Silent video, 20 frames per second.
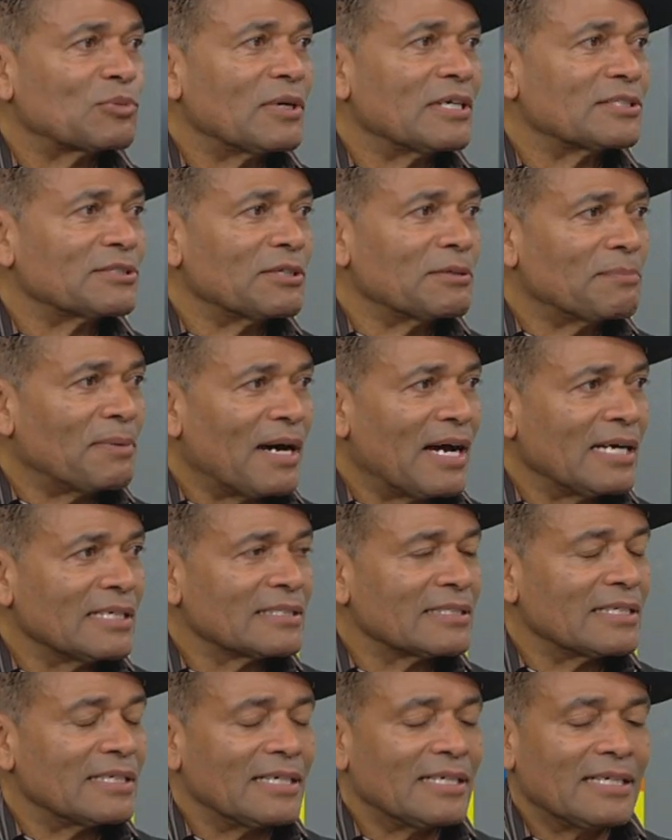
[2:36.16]
Western
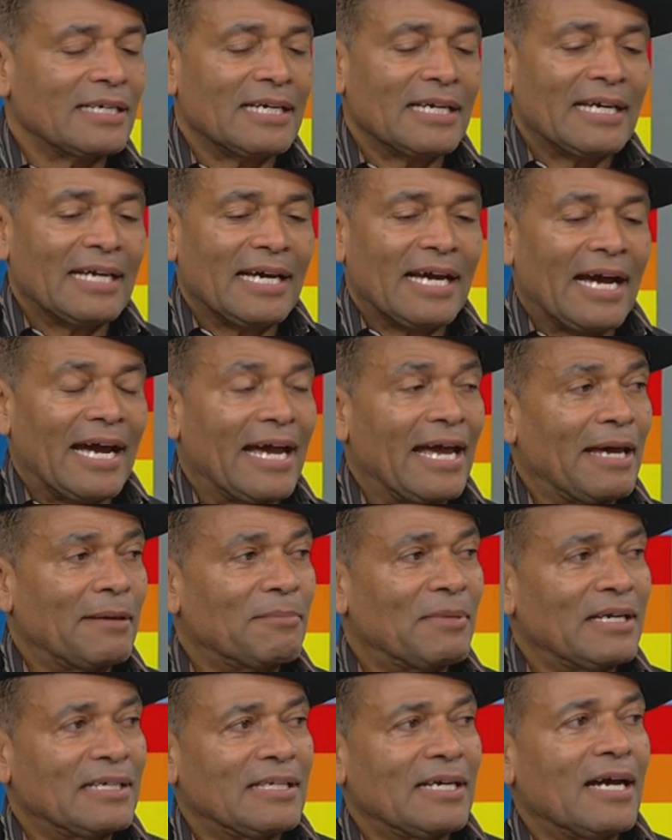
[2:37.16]
Posse, I had
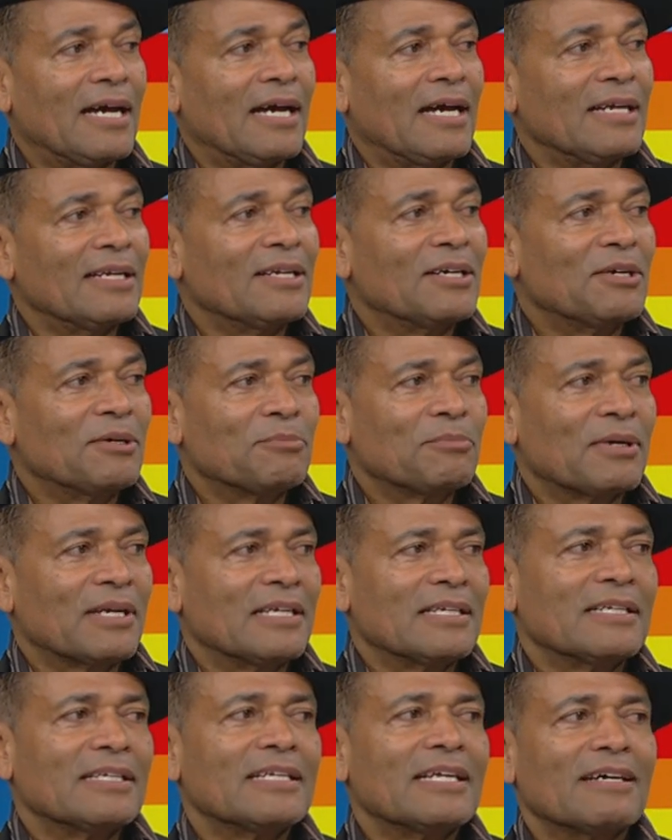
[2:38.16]
my dad, but
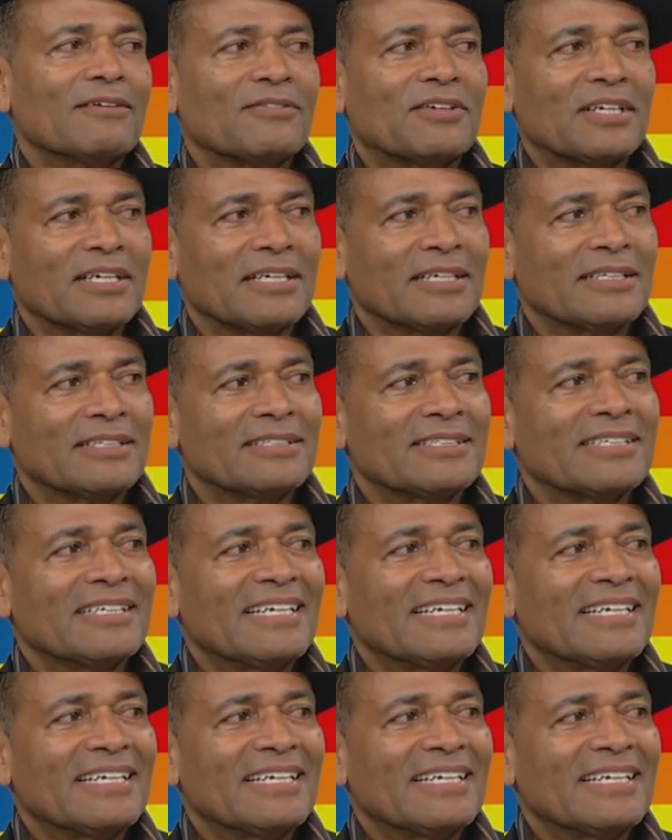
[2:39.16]
I didn't have kids.